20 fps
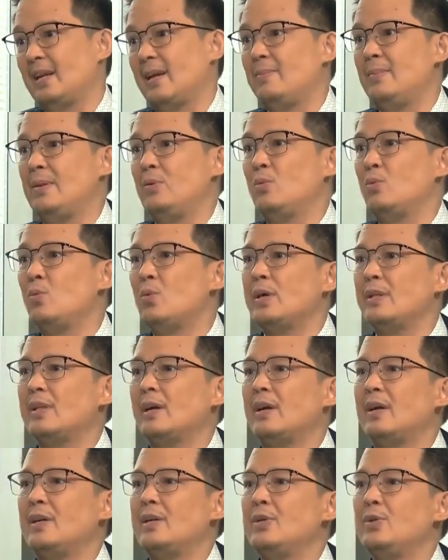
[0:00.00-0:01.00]
I mean, what
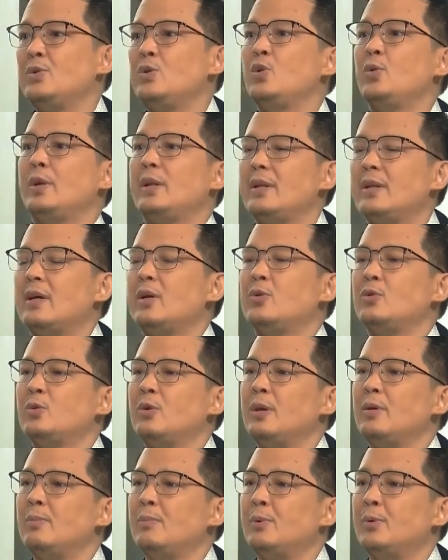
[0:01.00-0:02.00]
are you doing now to
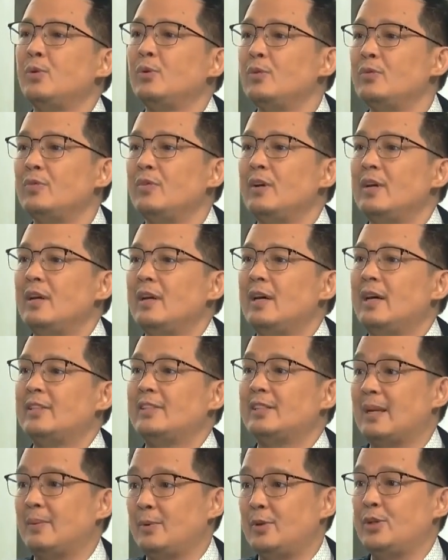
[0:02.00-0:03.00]
improve uh,
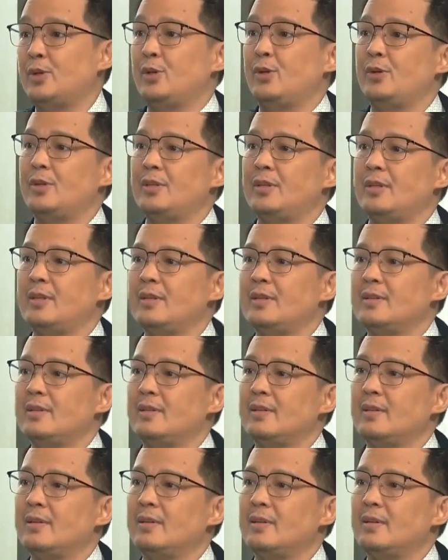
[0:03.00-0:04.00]
cybersecurity?
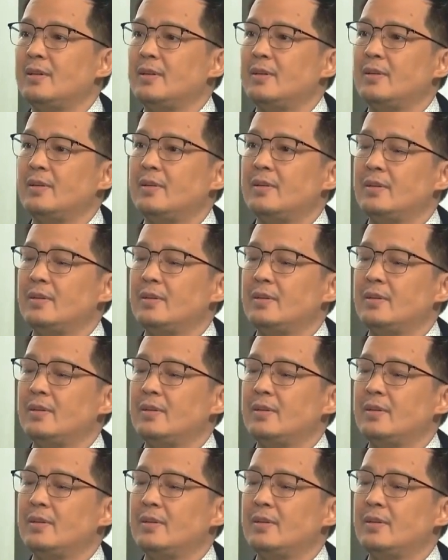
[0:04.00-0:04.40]
Thank you. Very